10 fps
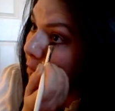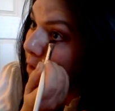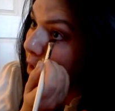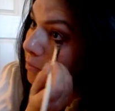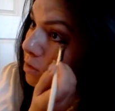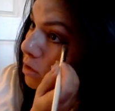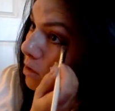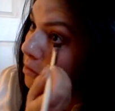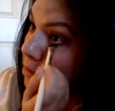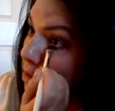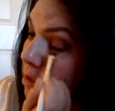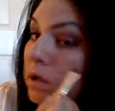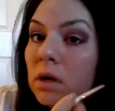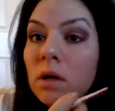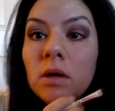the plum shows.
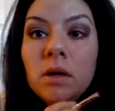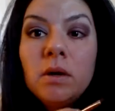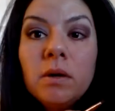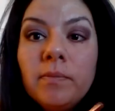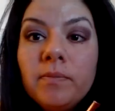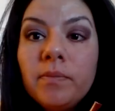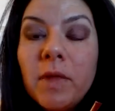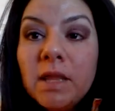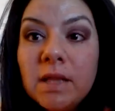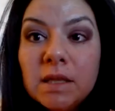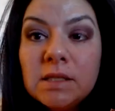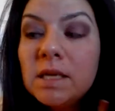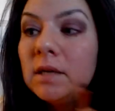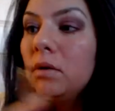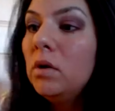And that's
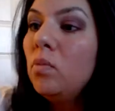it.